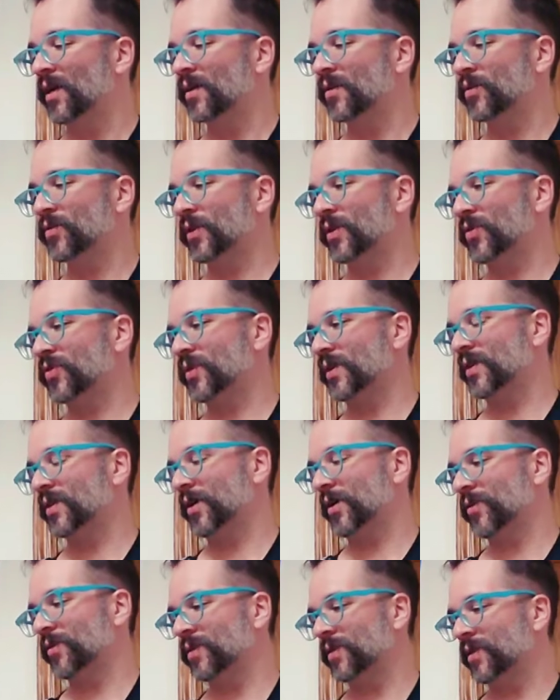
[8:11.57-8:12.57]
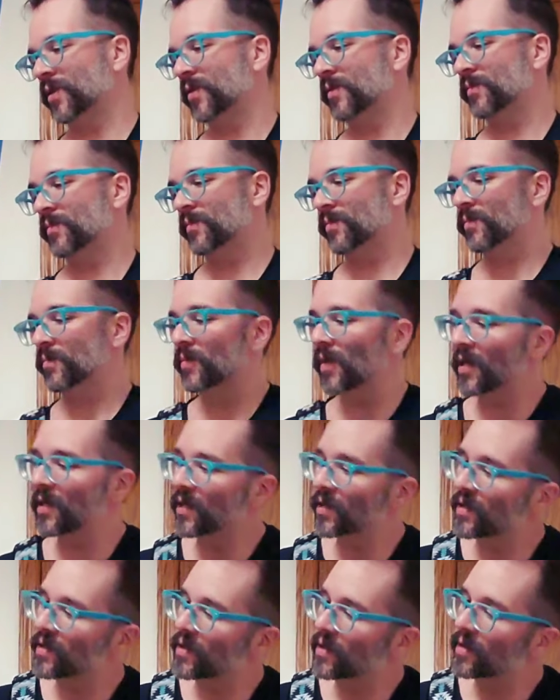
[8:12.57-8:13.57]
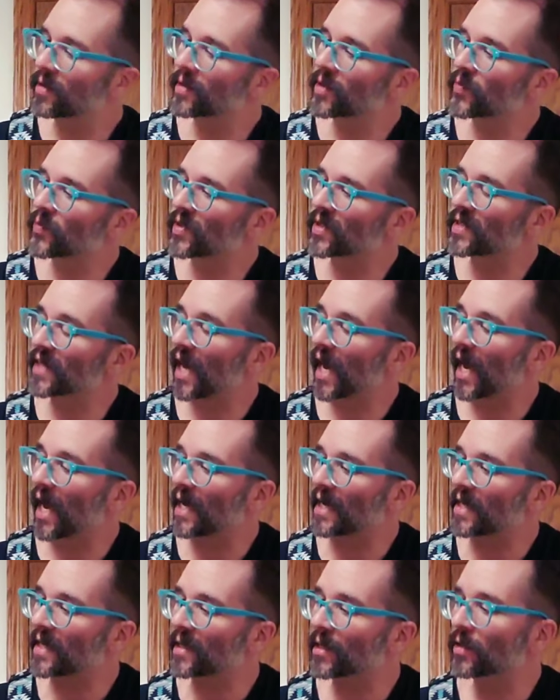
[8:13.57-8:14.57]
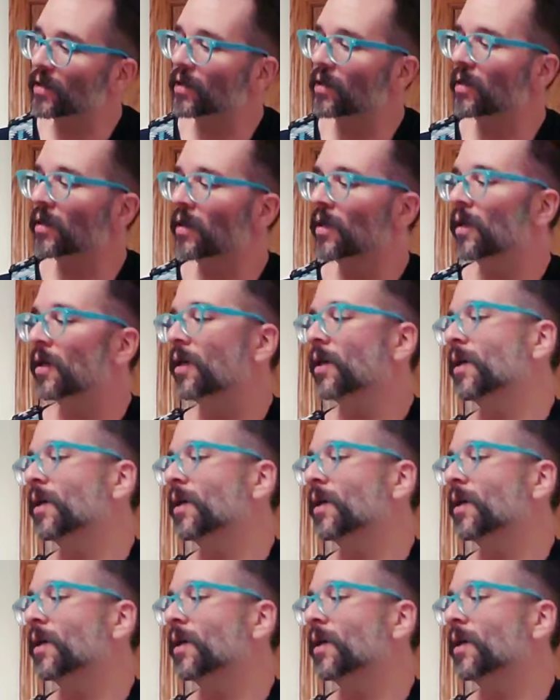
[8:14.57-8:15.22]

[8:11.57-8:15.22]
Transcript: String trees aren't anything spectacular.